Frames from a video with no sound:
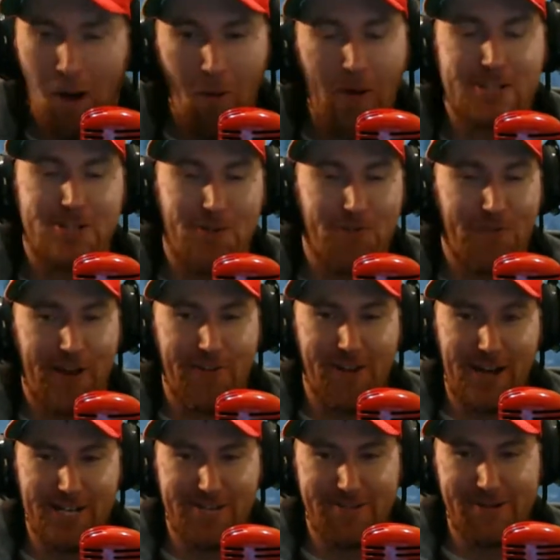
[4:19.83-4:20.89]
what's your favorite
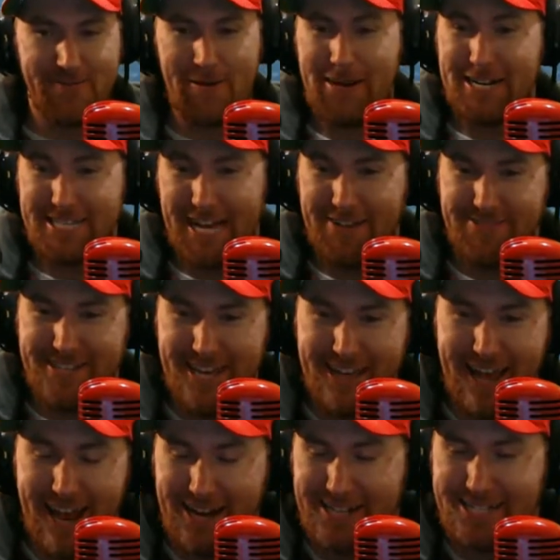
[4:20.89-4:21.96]
ice cream? I just have to say
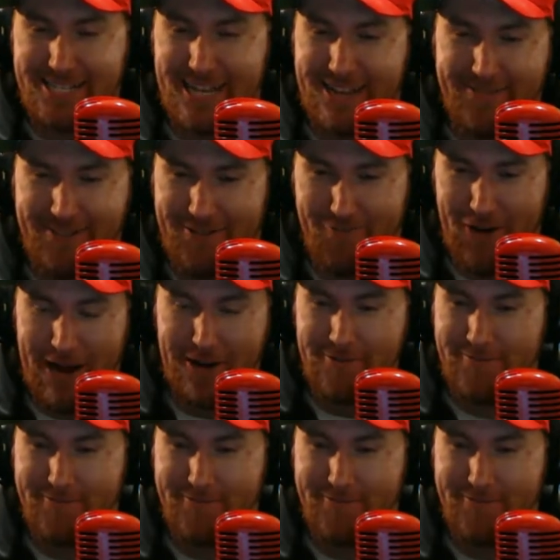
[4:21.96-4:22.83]
that, just th- th- random.